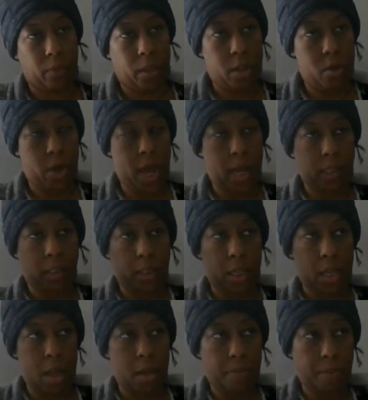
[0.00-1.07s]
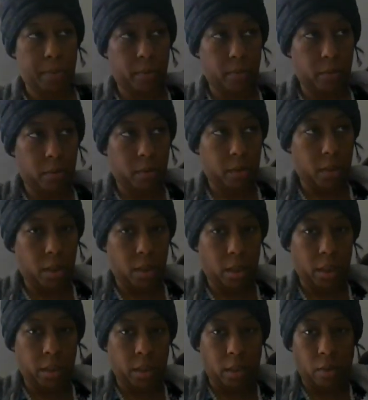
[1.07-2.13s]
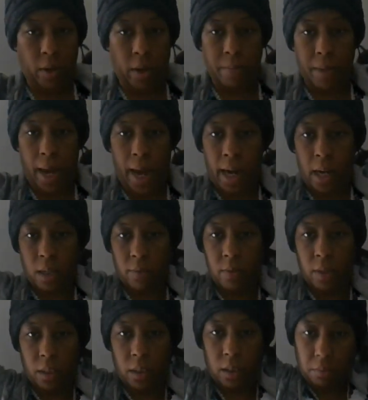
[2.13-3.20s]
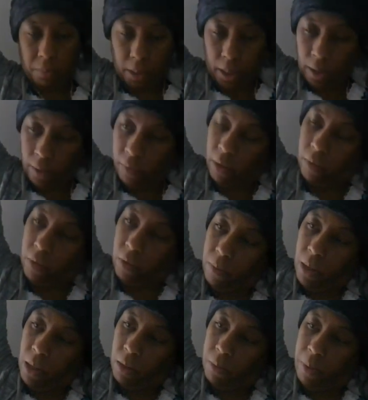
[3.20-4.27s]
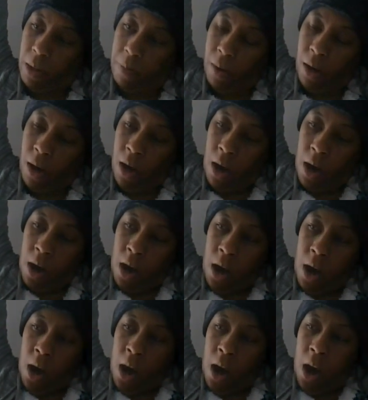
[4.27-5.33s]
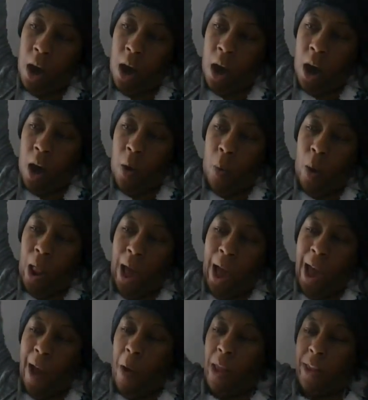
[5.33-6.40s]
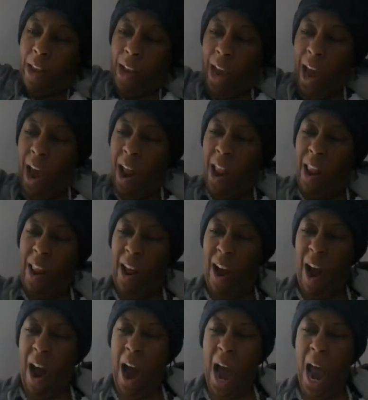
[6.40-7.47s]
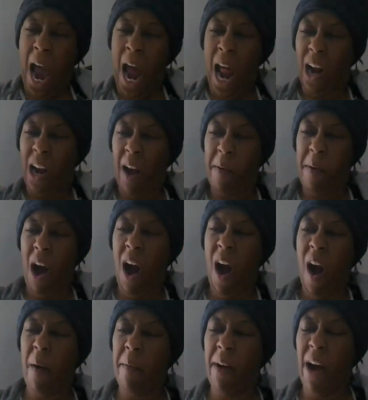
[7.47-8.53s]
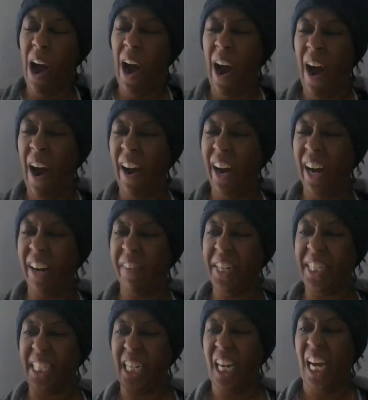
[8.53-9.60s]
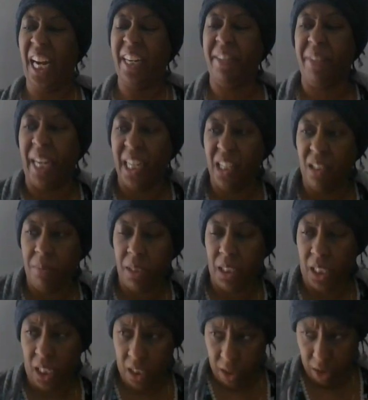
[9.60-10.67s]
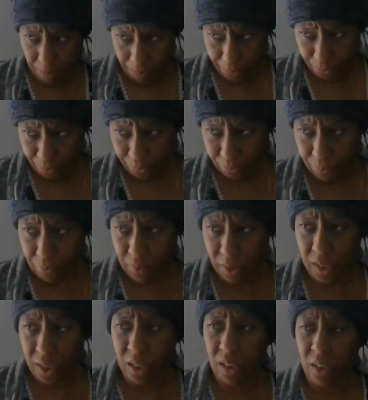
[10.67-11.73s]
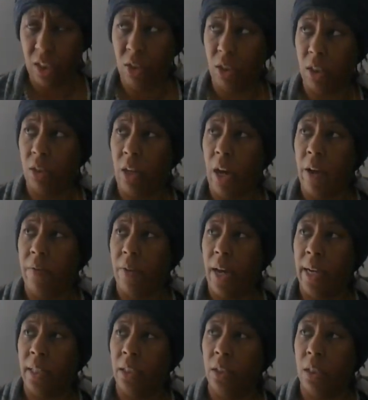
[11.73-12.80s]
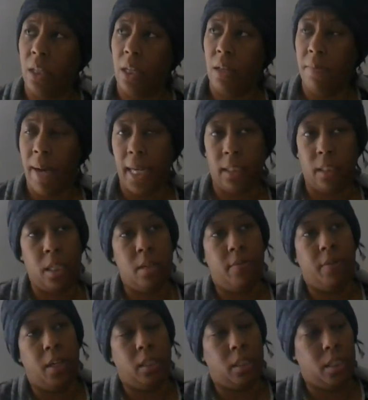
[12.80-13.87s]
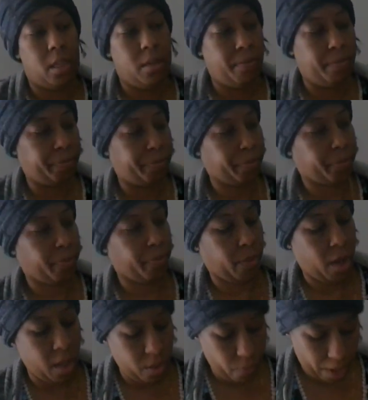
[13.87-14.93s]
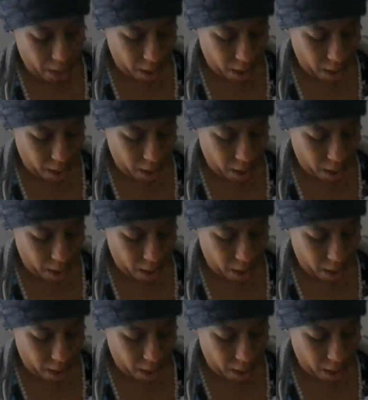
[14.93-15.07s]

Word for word: you can't sleep." And so I'm tired of this behavior other people. When I was a kid, I had to come home when she had a regular Mercedes. She used to drive. I used to get in the back seat and fall asleep on the way